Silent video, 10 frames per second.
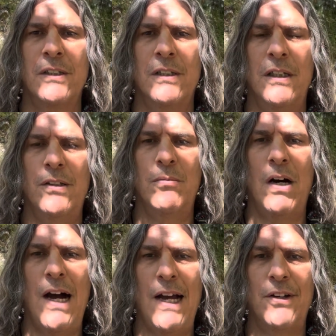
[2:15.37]
The
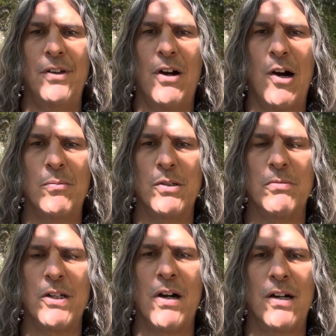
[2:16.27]
mind and the heart must be
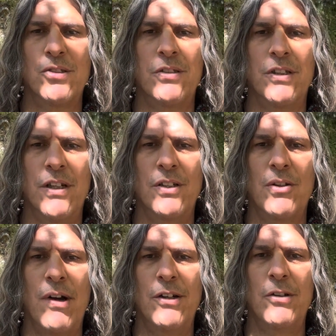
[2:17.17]
consciously
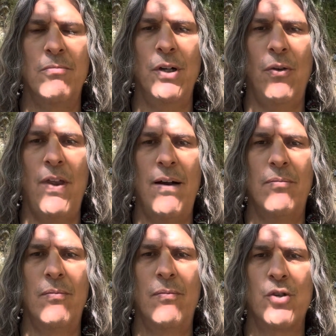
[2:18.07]
integrated to build that
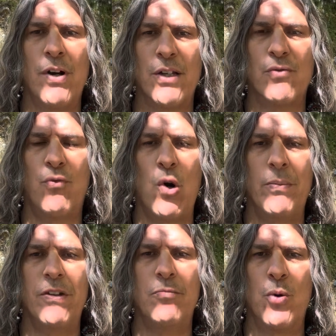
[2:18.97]

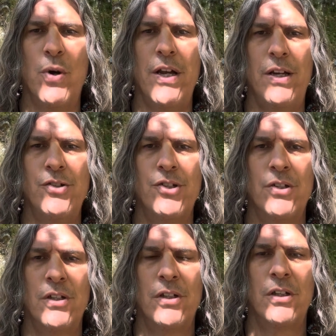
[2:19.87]
transformative bridge,
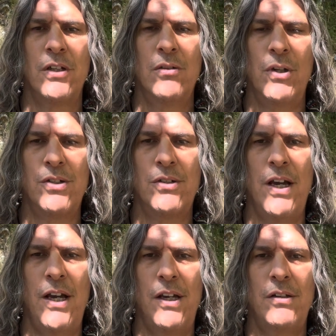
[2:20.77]
which
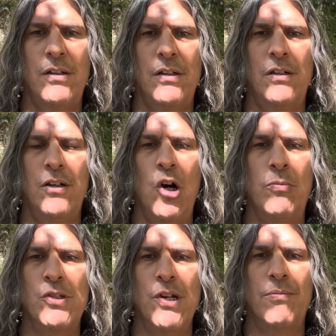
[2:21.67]
then
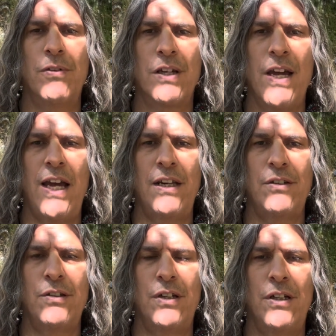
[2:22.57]
opens up the gate
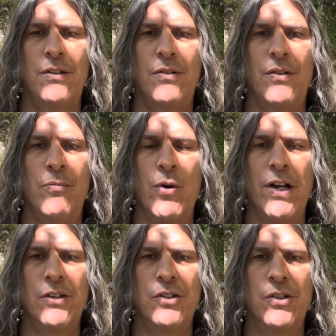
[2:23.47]
and the
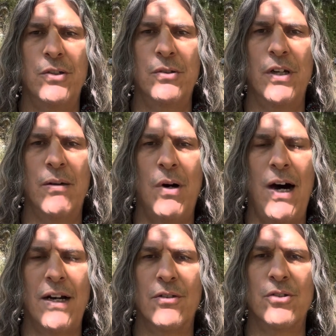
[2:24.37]
bridge to
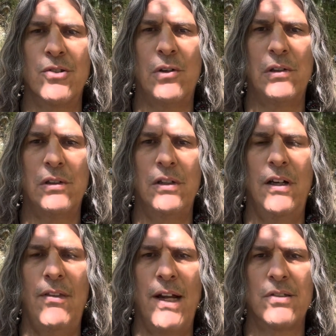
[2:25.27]
embody the soul.
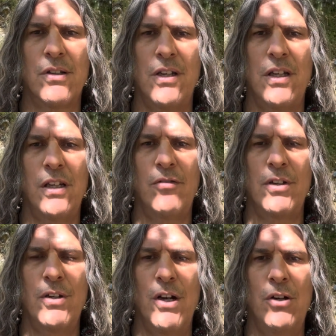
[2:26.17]
And that's the key. If you
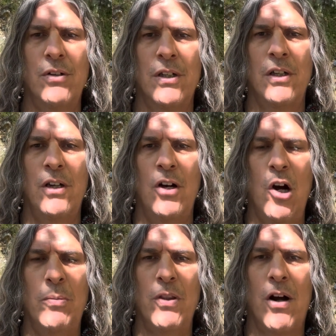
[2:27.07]
don't
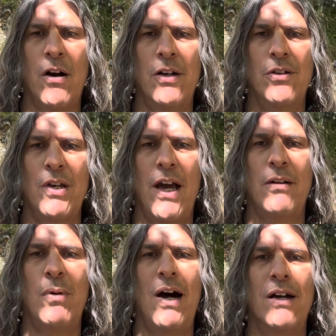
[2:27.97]
open the heart, you can't
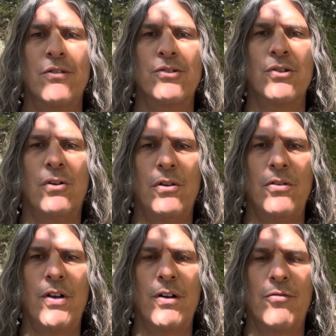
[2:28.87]
embody the soul, and
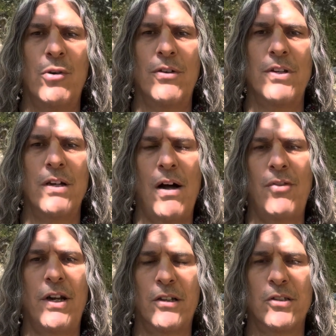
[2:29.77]
therefore the
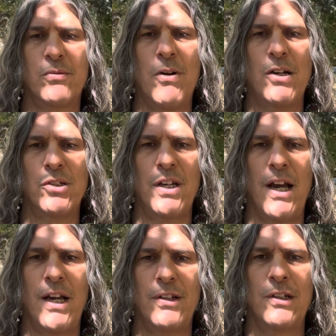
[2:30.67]
authentic expression
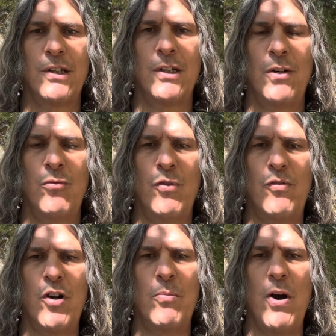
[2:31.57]
can't
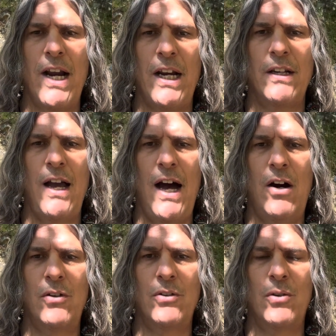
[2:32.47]
reverberate
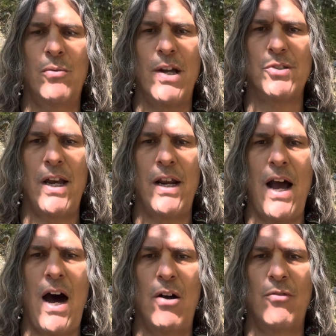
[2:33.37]
out or resonate
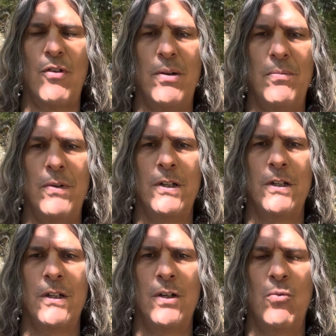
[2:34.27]
out from
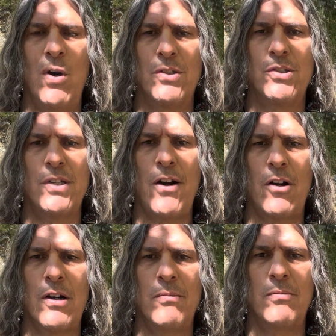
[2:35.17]
one's
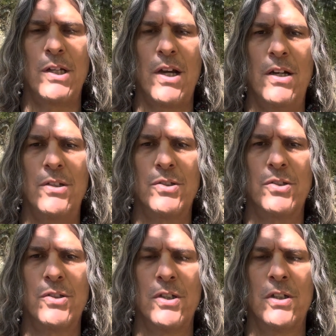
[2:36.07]
center,
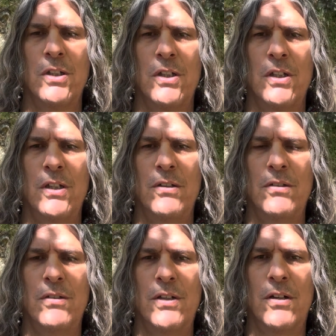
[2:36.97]
because
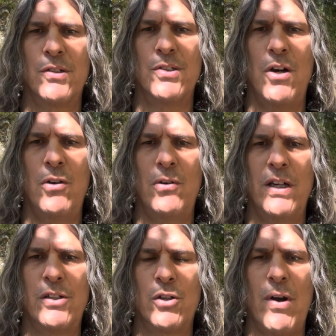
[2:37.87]
there is no
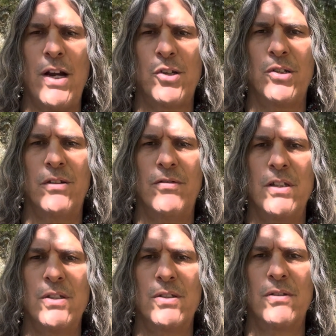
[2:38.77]
integration of
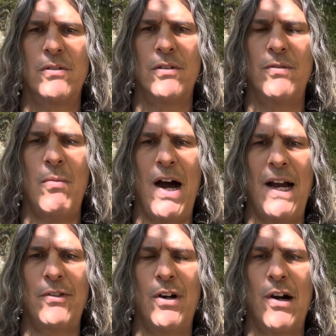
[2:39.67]
the
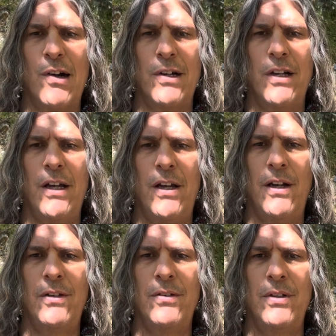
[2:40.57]
mind, the heart,
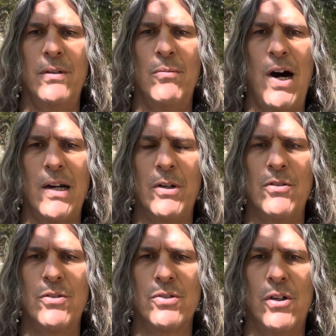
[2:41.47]
and the embodiment of
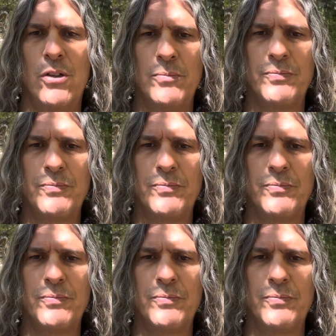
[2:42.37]
the soul.